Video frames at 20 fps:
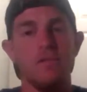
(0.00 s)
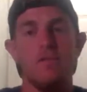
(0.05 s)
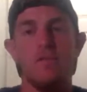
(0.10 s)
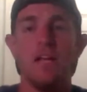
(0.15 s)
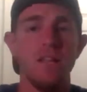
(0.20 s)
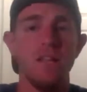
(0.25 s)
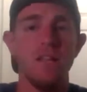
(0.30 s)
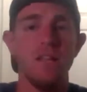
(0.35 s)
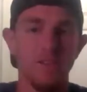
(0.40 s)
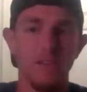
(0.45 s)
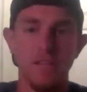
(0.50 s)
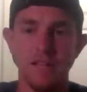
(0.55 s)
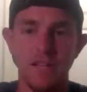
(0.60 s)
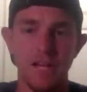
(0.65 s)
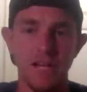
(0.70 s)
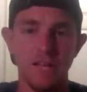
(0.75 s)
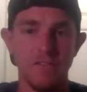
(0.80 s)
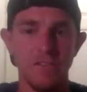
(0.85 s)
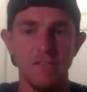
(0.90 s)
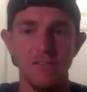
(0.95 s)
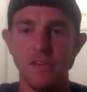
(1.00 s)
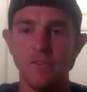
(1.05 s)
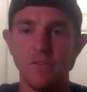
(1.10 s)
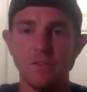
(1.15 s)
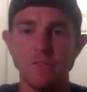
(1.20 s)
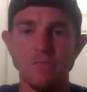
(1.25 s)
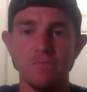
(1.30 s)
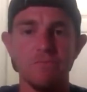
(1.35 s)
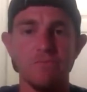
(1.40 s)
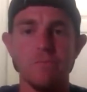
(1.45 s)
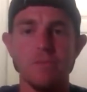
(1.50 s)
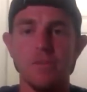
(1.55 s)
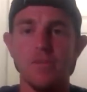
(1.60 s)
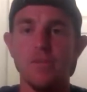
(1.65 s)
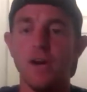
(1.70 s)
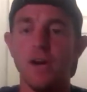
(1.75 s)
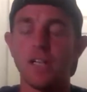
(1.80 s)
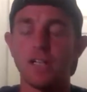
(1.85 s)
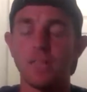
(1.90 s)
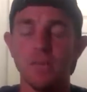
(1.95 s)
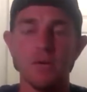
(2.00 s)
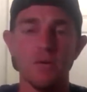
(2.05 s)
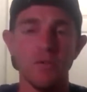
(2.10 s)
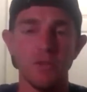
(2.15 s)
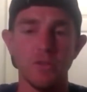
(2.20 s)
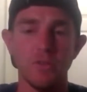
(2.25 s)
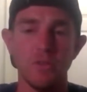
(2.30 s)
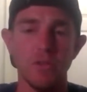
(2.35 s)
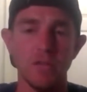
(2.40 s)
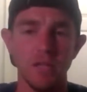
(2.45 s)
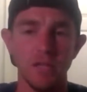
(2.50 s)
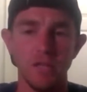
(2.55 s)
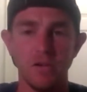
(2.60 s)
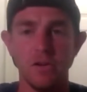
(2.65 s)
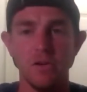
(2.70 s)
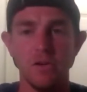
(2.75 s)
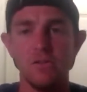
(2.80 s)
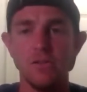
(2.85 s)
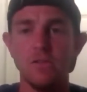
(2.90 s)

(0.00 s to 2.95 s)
Anything like that has ever been talked about with the committee at all?